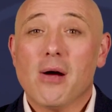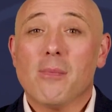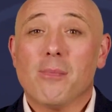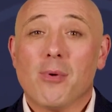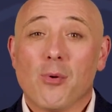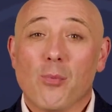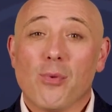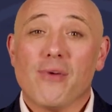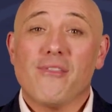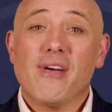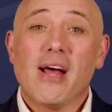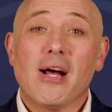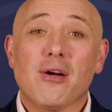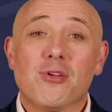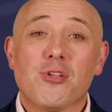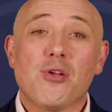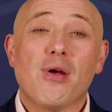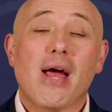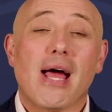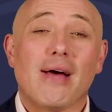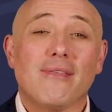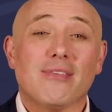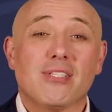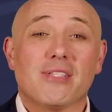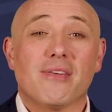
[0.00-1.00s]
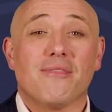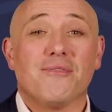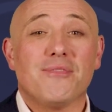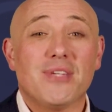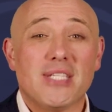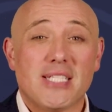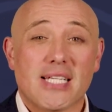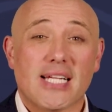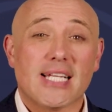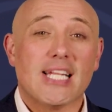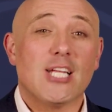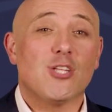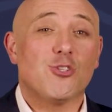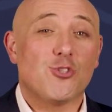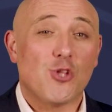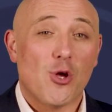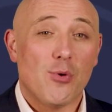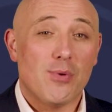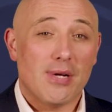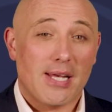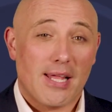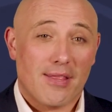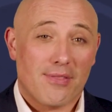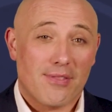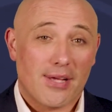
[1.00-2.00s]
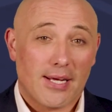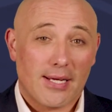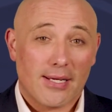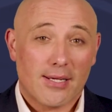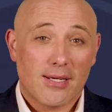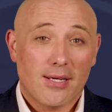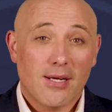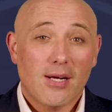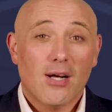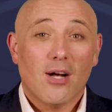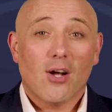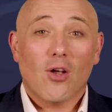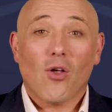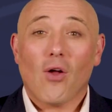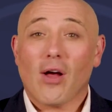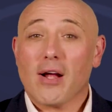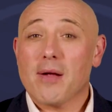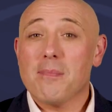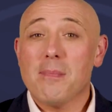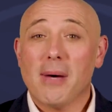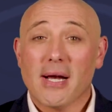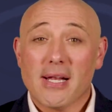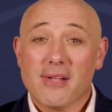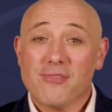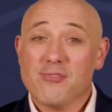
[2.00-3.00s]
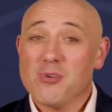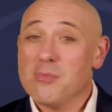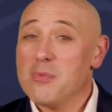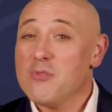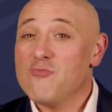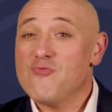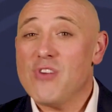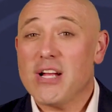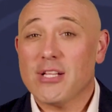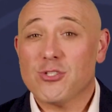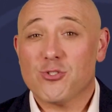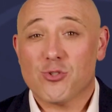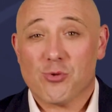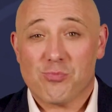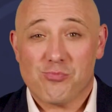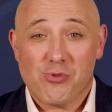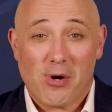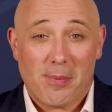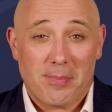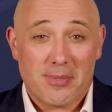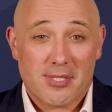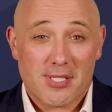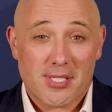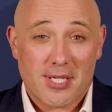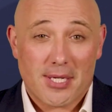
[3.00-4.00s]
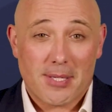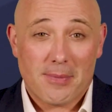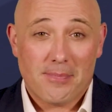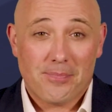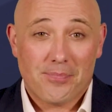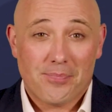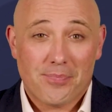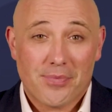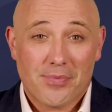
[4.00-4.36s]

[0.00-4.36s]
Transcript: but without you having to physically do anything, like money from a rental property.